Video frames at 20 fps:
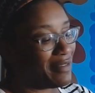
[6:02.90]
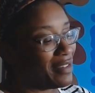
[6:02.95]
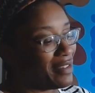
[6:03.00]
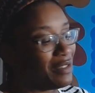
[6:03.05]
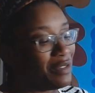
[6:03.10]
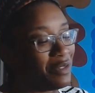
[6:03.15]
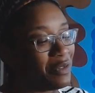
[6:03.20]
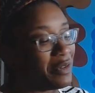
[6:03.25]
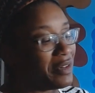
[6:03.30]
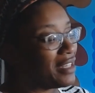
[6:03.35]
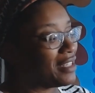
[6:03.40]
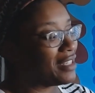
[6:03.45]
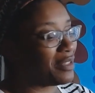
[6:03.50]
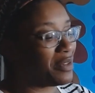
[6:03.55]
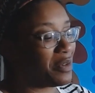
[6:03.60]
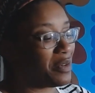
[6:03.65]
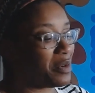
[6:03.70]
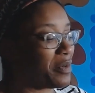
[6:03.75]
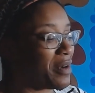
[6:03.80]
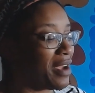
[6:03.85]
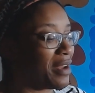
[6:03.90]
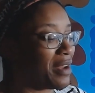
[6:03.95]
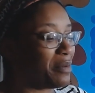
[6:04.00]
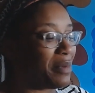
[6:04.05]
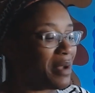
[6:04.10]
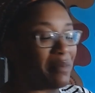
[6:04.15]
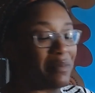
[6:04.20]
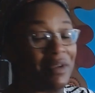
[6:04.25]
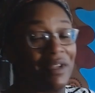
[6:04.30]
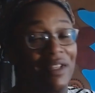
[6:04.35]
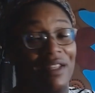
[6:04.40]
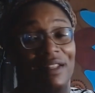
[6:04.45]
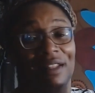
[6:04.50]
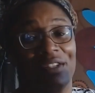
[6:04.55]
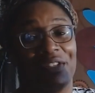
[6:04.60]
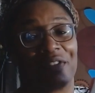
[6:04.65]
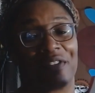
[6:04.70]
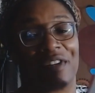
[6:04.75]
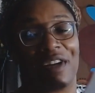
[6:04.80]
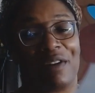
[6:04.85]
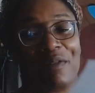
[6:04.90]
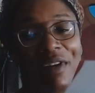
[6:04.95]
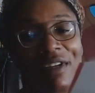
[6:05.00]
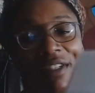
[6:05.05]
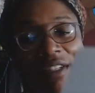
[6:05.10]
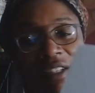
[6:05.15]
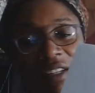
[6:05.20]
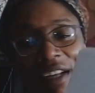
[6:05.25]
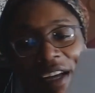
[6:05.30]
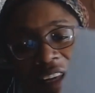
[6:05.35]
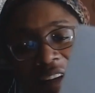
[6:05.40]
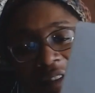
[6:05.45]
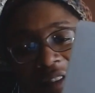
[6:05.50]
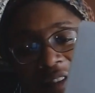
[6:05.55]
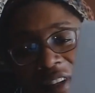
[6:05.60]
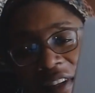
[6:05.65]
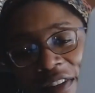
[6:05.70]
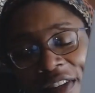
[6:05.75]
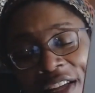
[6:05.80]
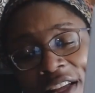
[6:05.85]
the story is going around about me that you're not watching, I don't know.